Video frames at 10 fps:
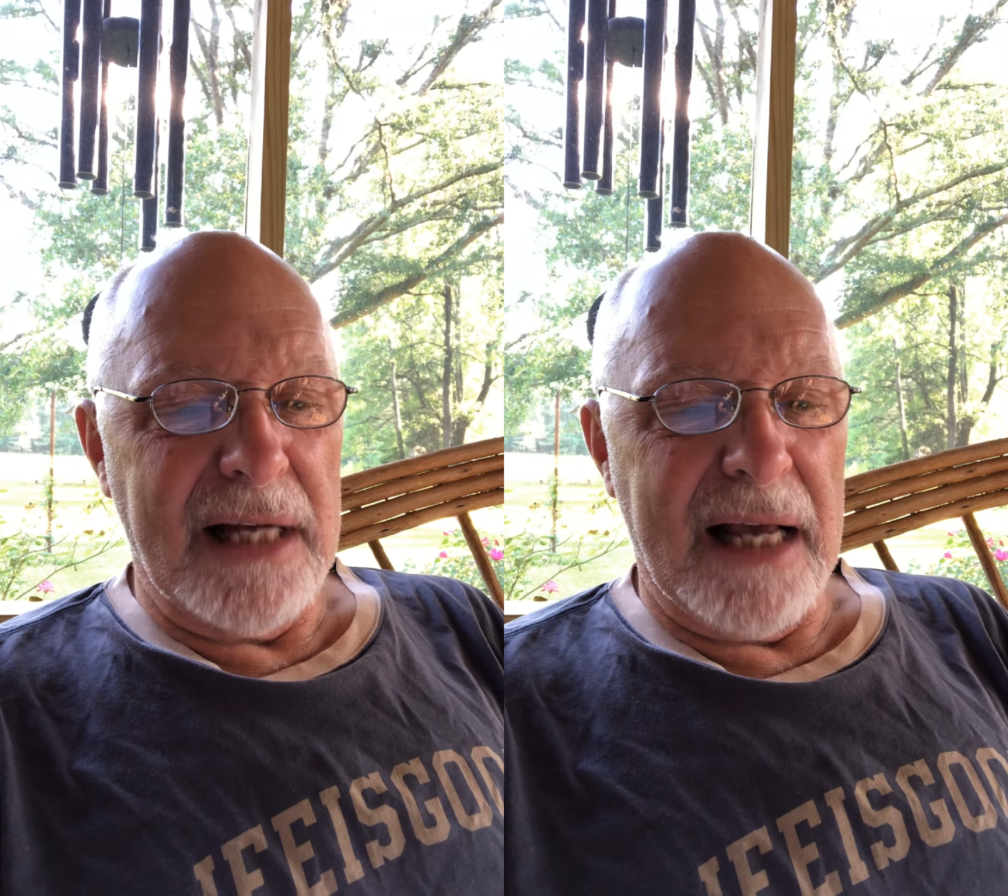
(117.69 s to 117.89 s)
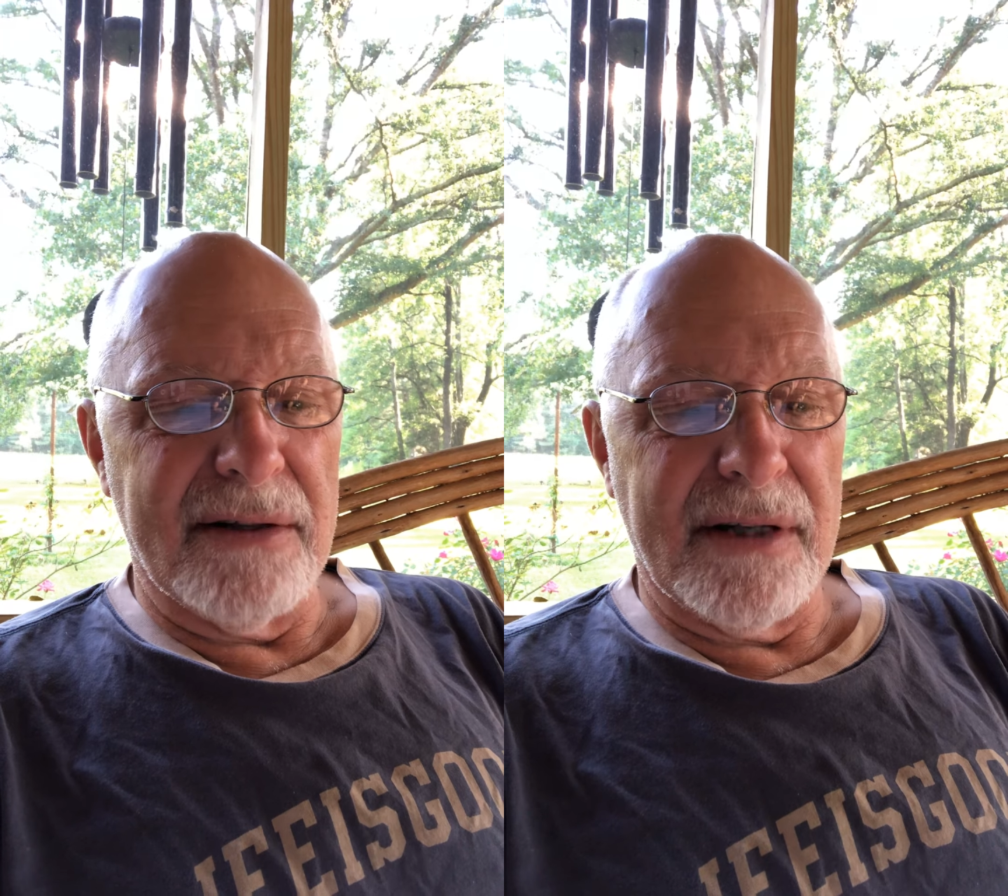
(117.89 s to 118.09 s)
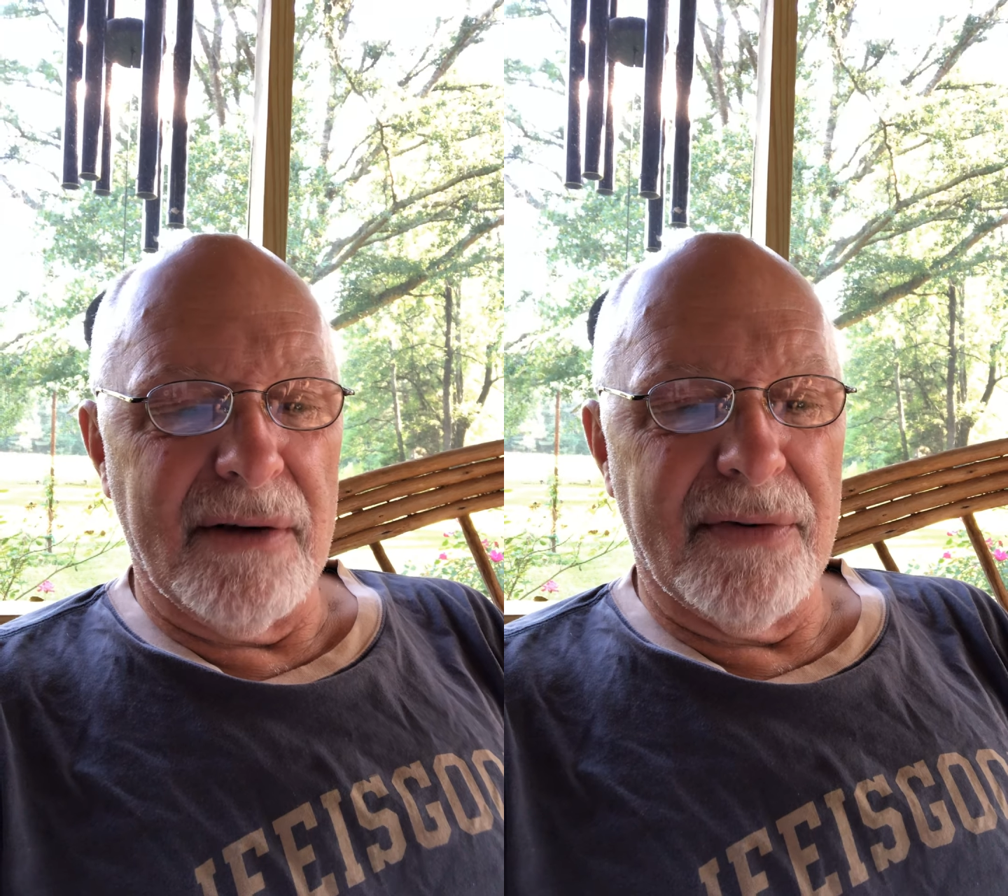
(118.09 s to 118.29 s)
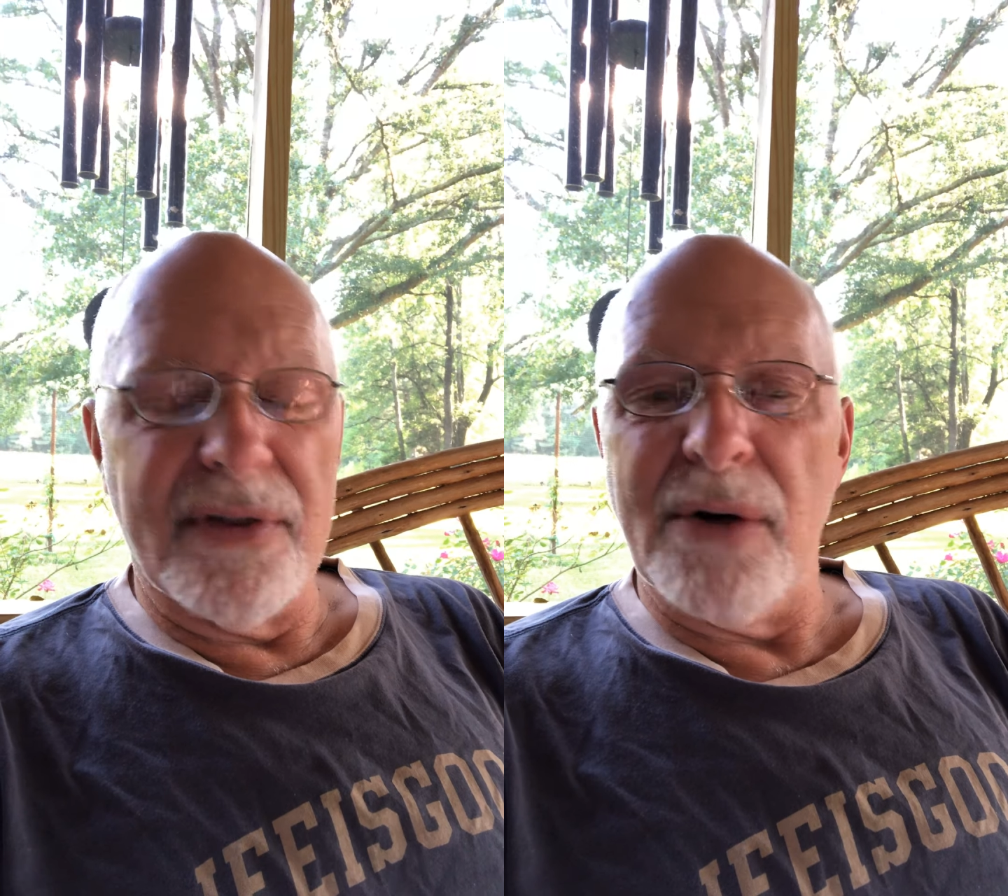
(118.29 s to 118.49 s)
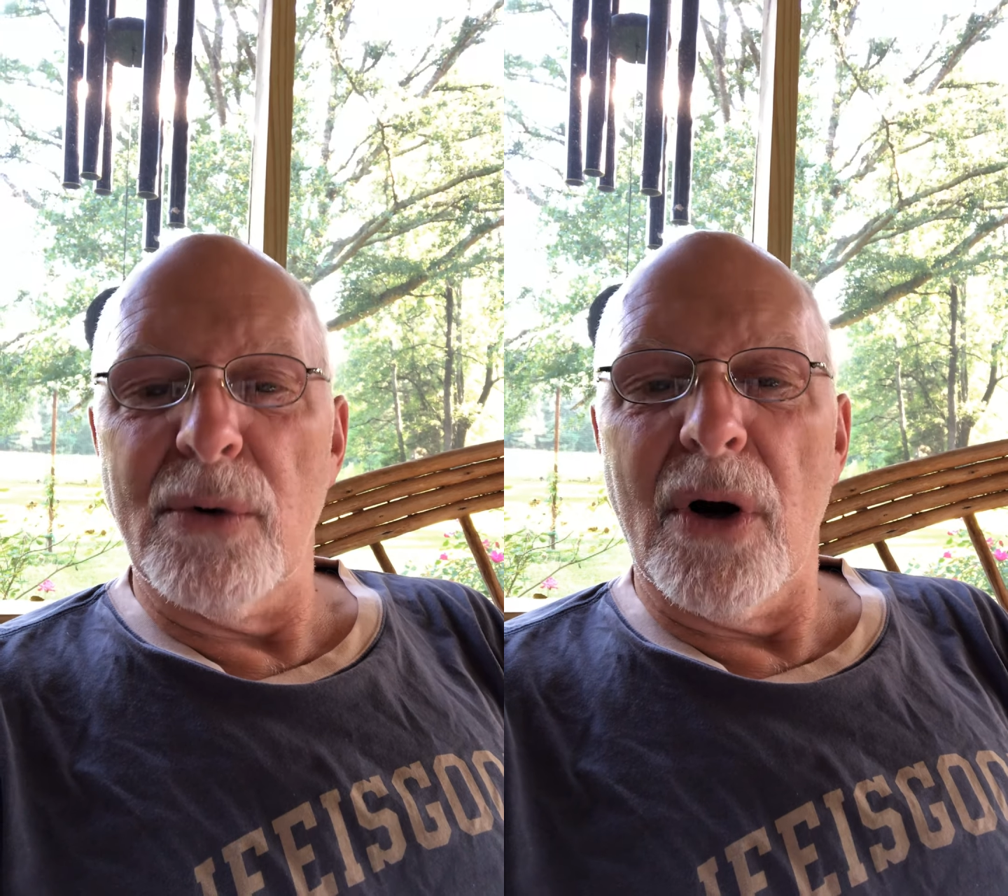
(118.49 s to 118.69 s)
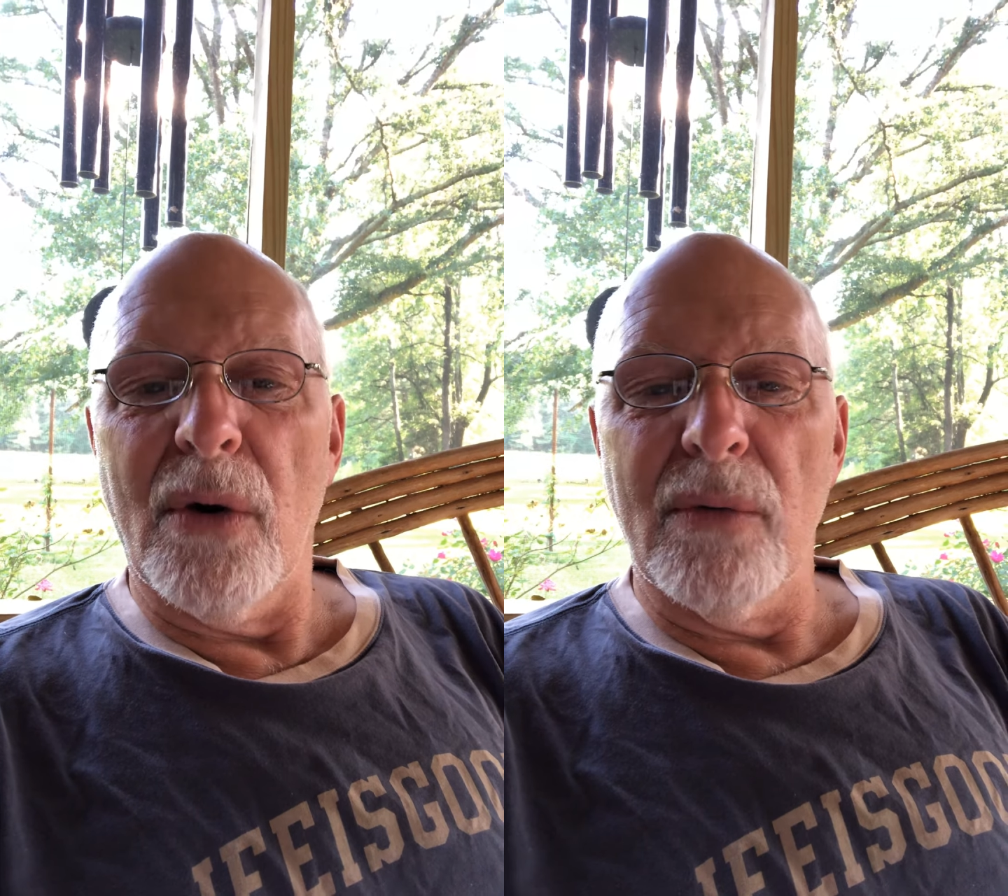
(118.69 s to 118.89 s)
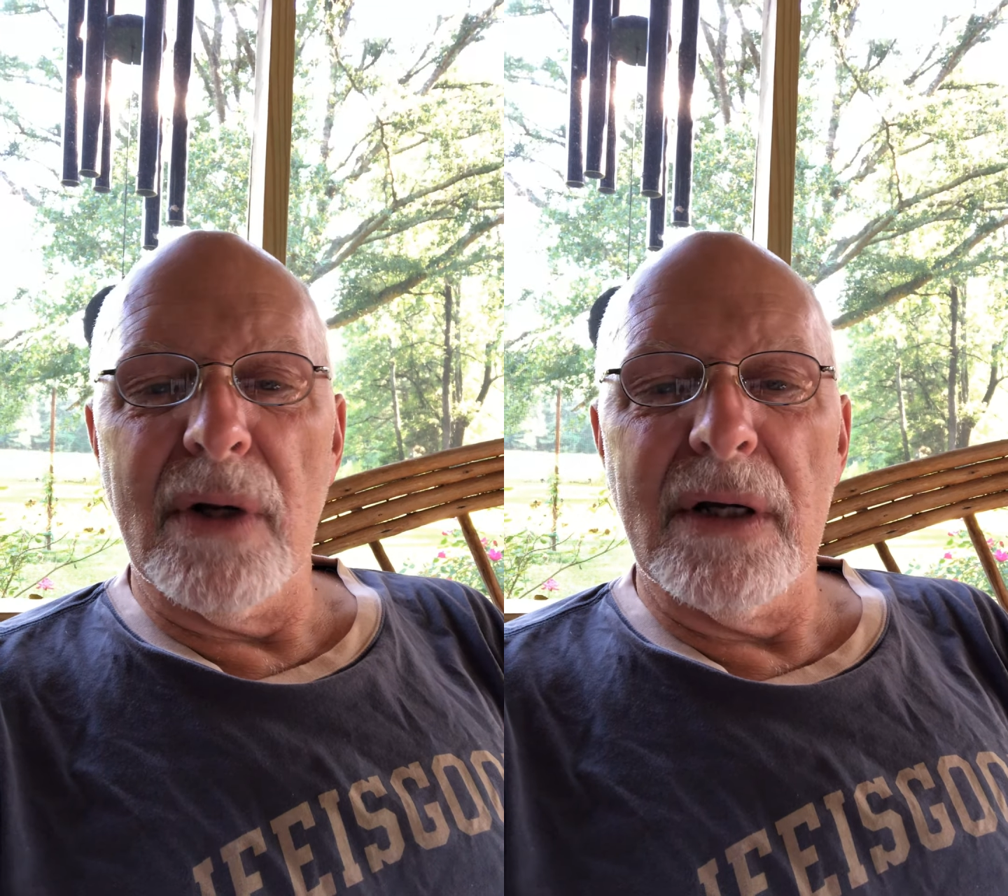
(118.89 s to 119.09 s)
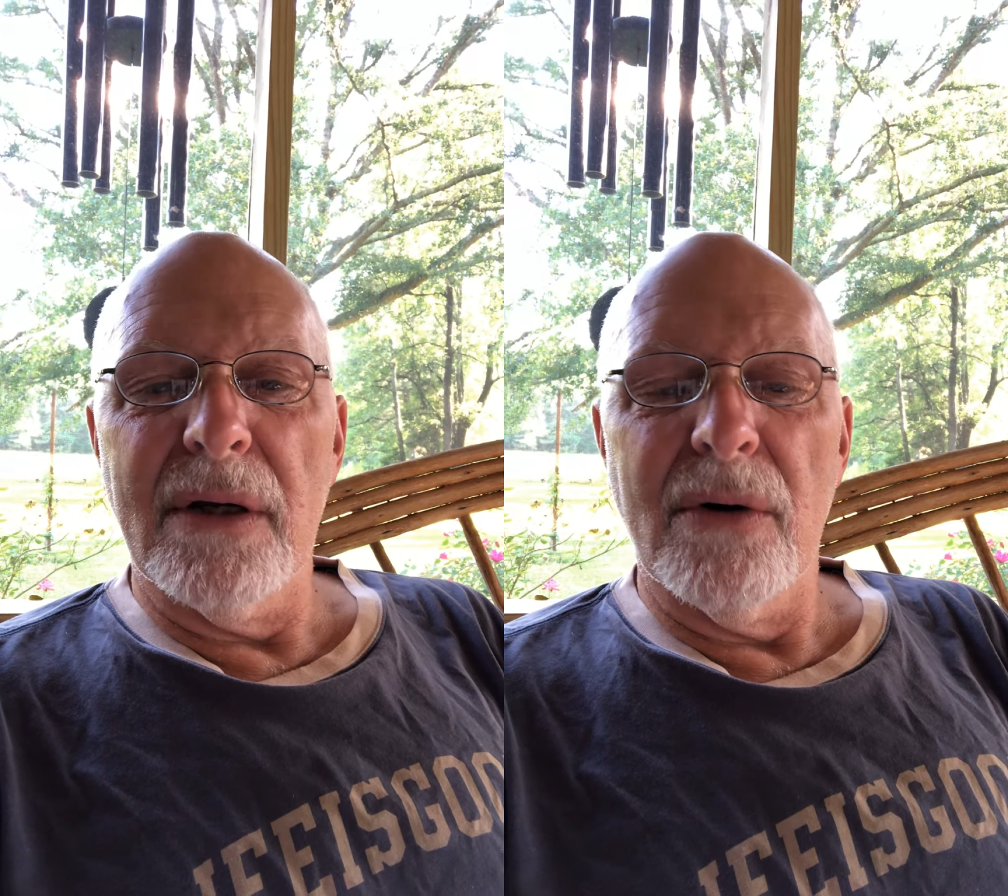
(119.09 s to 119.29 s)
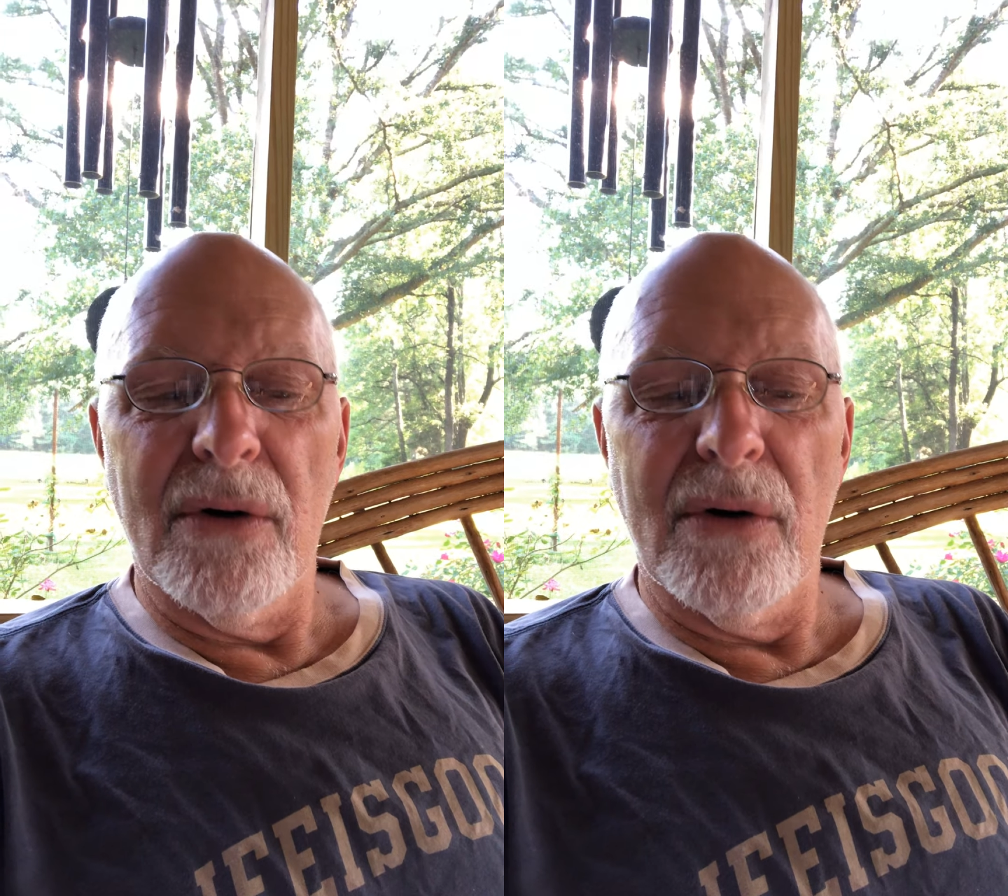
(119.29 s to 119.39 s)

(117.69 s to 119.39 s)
as if there were only